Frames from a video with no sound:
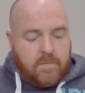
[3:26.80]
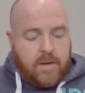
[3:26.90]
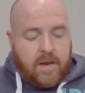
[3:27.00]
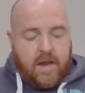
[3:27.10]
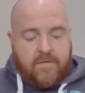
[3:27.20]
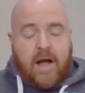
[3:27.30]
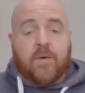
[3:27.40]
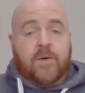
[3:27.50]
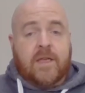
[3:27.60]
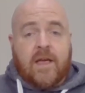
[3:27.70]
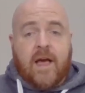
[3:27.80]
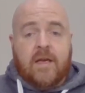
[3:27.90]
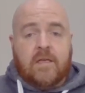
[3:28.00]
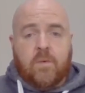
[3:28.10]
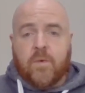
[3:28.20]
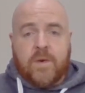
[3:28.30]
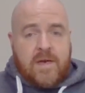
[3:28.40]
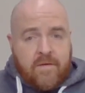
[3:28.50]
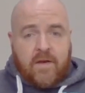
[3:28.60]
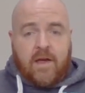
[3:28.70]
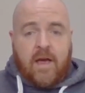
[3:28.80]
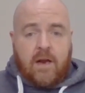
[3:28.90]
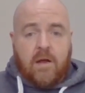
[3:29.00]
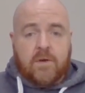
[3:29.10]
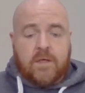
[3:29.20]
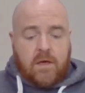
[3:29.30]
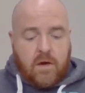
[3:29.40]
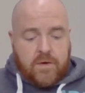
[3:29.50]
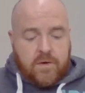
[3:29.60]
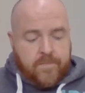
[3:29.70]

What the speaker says: If that was the case, then we would never get close to God.